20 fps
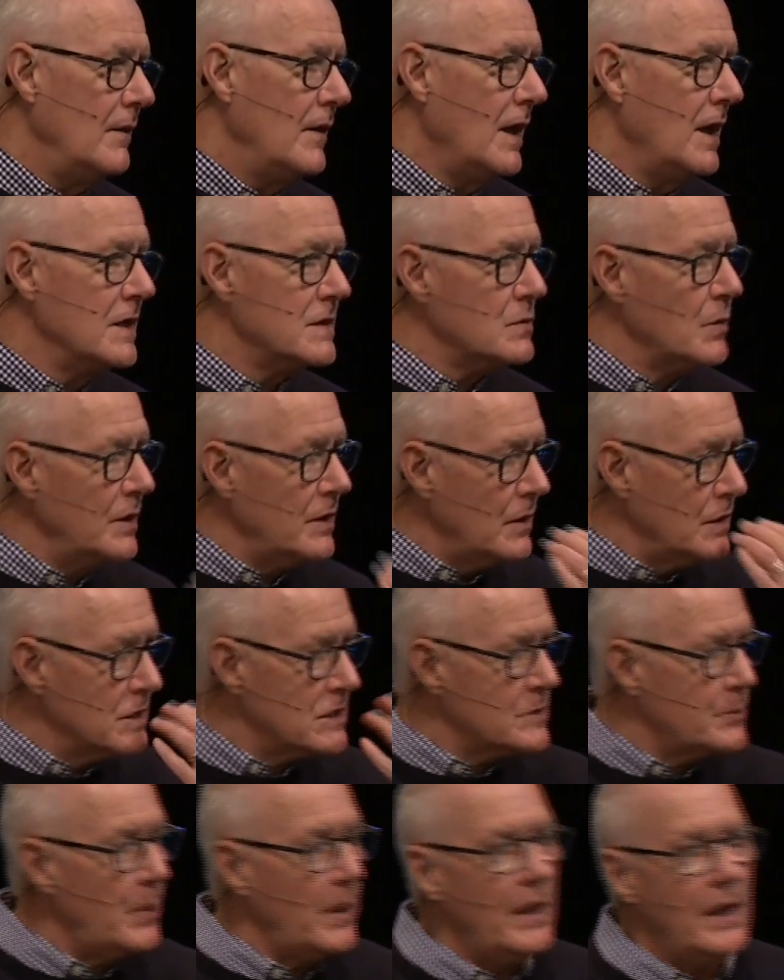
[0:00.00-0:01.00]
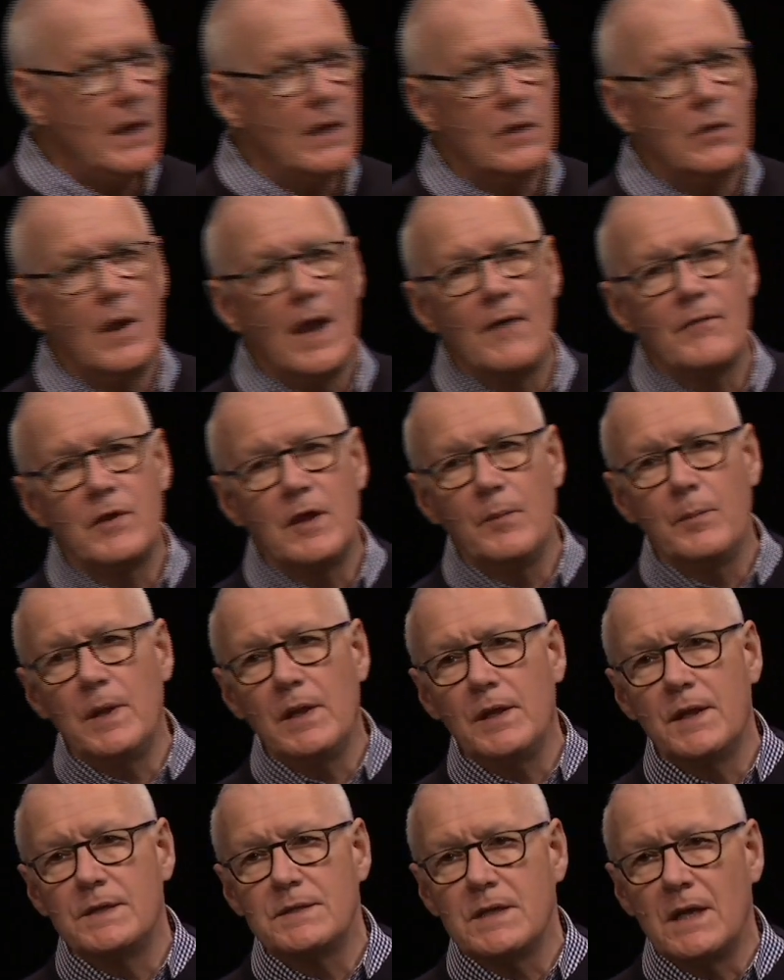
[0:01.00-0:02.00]
That is, when you speak, you have the
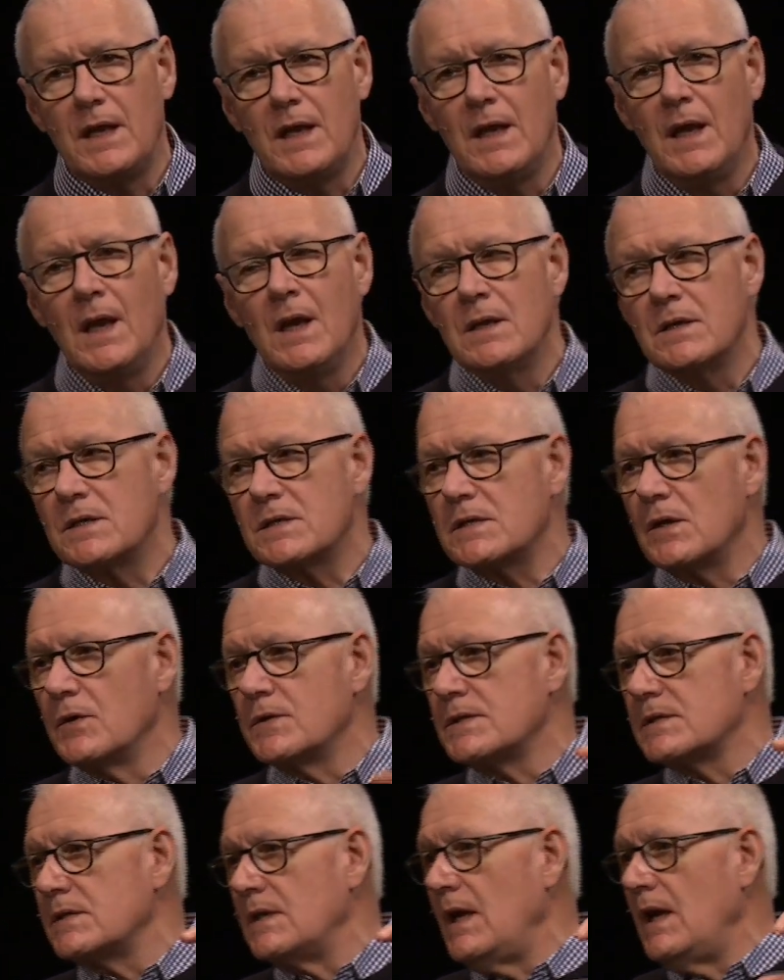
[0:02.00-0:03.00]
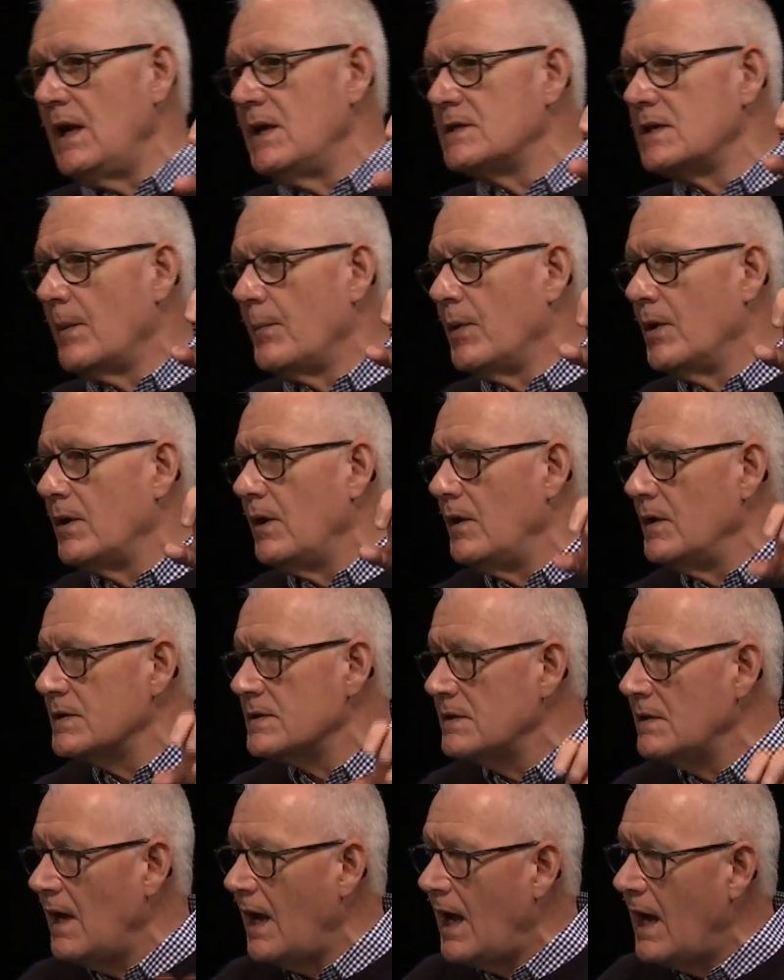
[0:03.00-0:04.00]
ability to sow seeds that
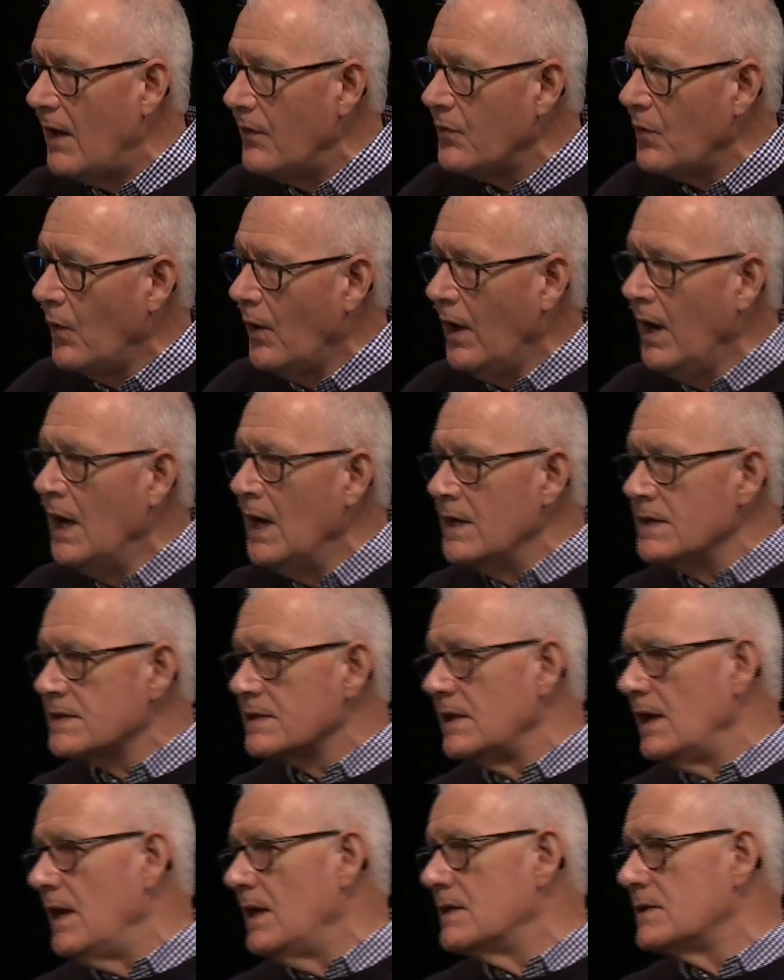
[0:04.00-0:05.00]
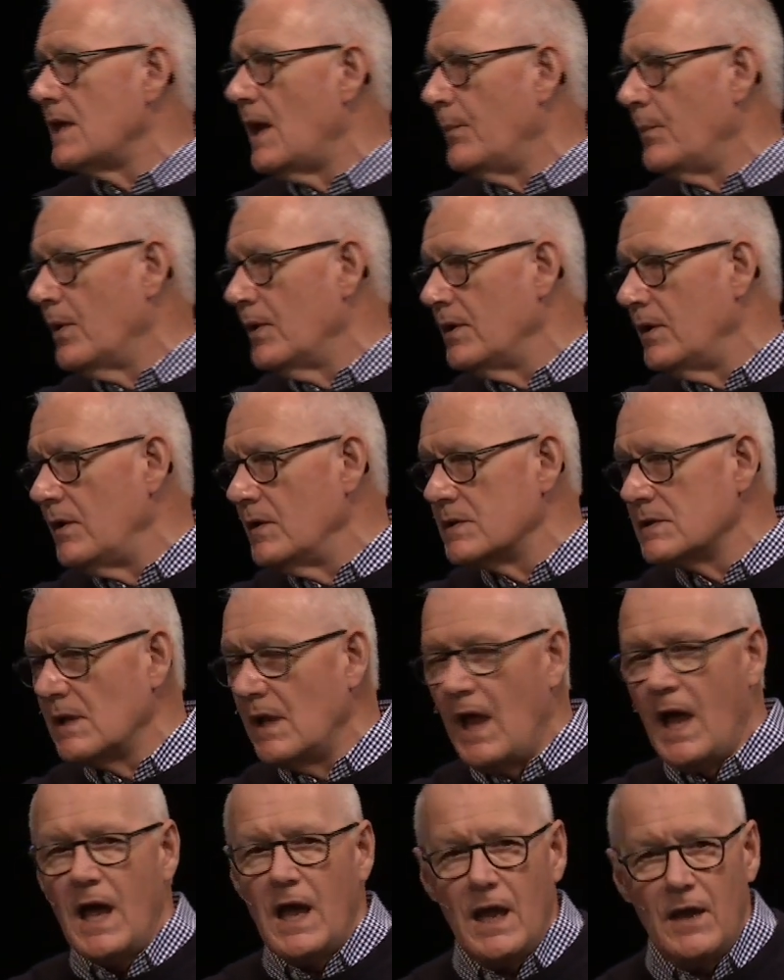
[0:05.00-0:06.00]
produce death or seeds that produce
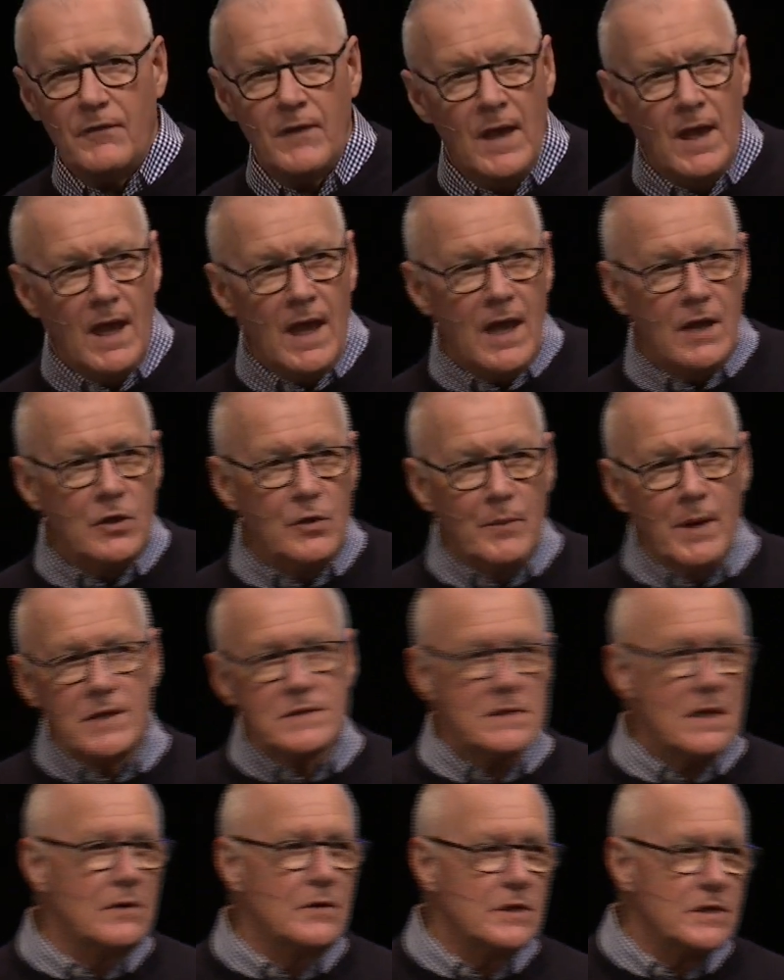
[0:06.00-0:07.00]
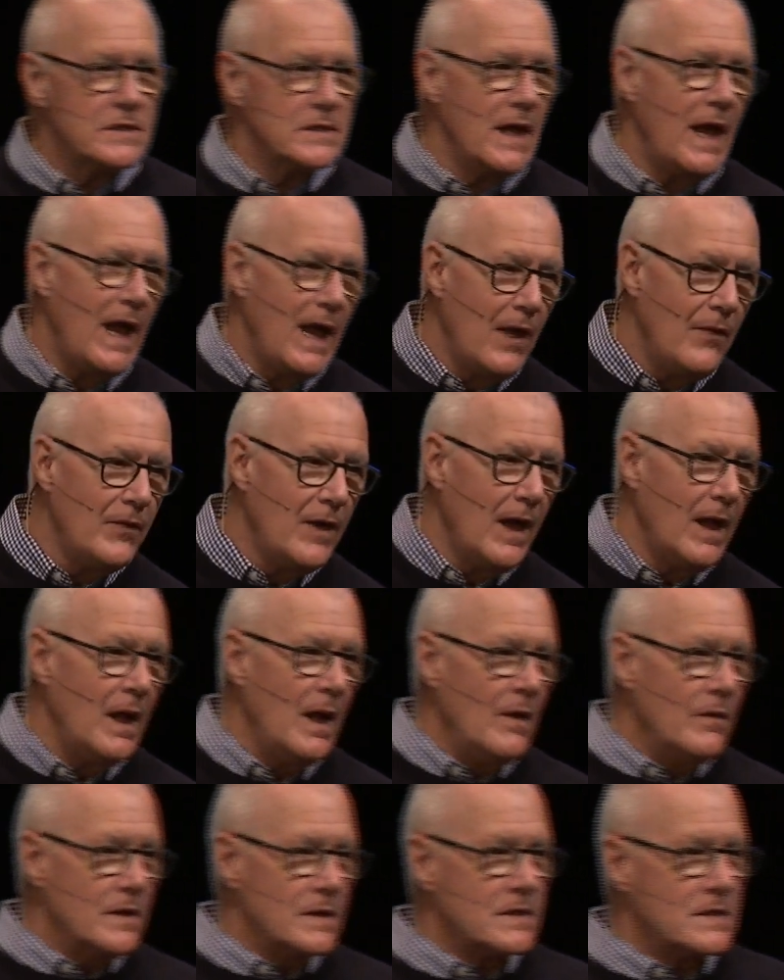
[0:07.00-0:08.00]
life. And you must understand
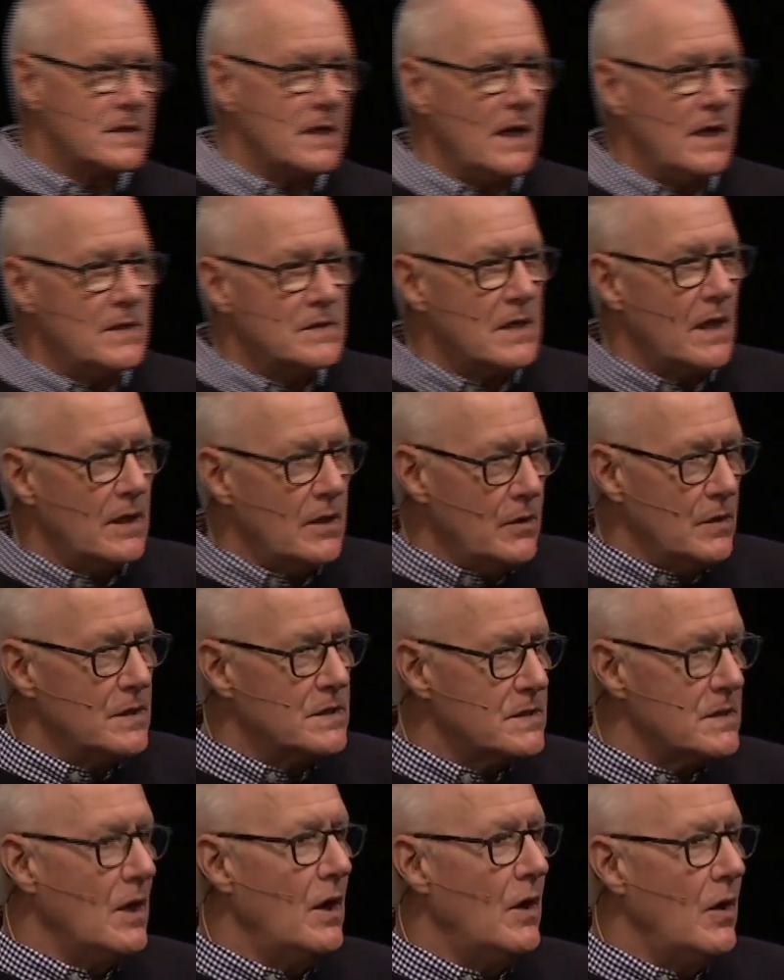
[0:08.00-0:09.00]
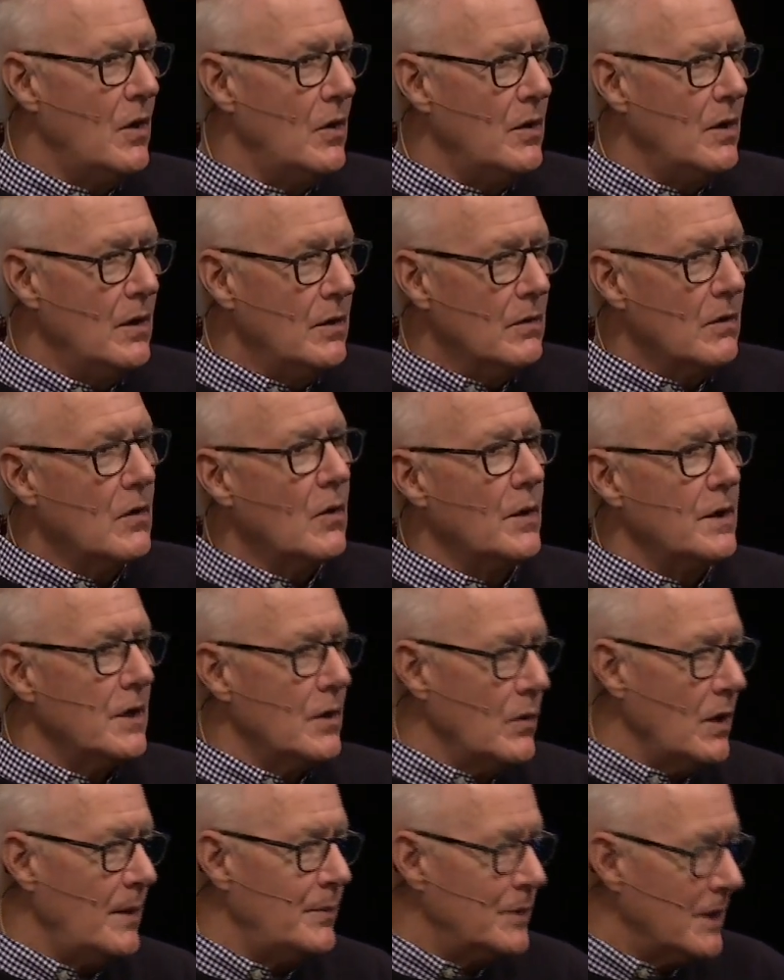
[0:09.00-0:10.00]
that the seeds that you sow, you're going
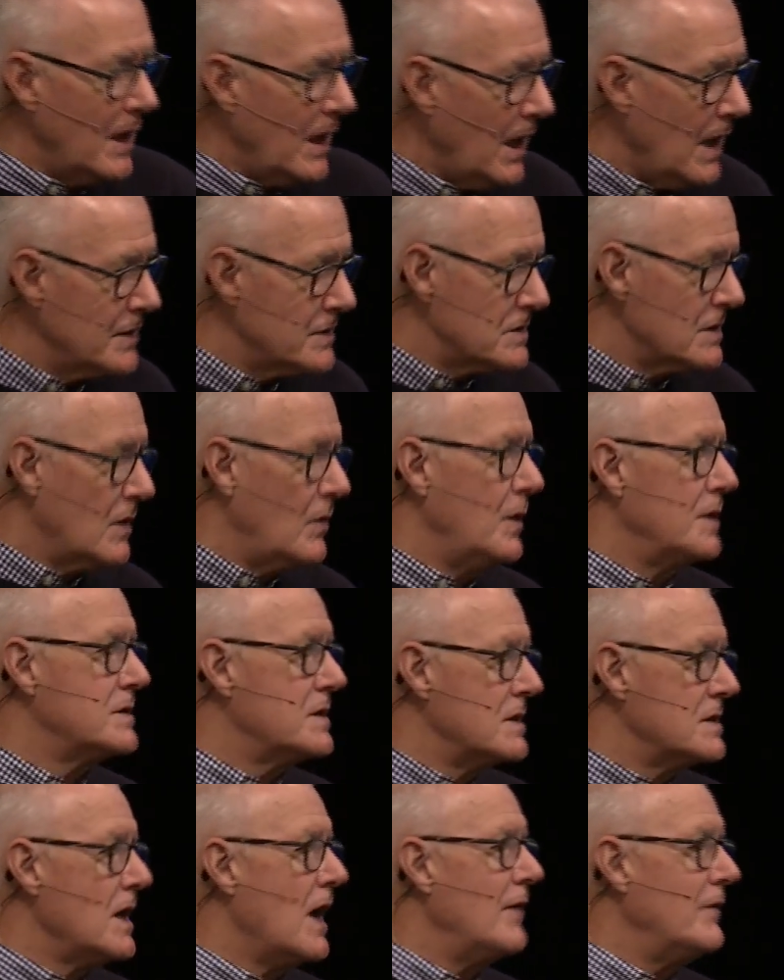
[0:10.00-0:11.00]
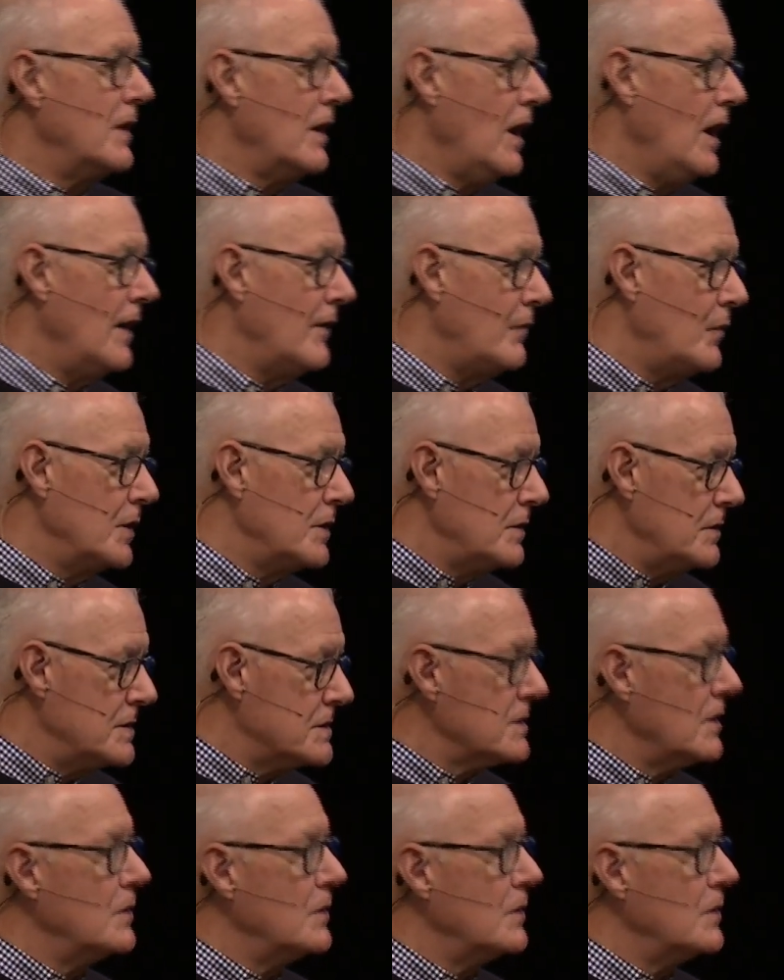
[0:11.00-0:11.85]
to reap the consequences of in life. What you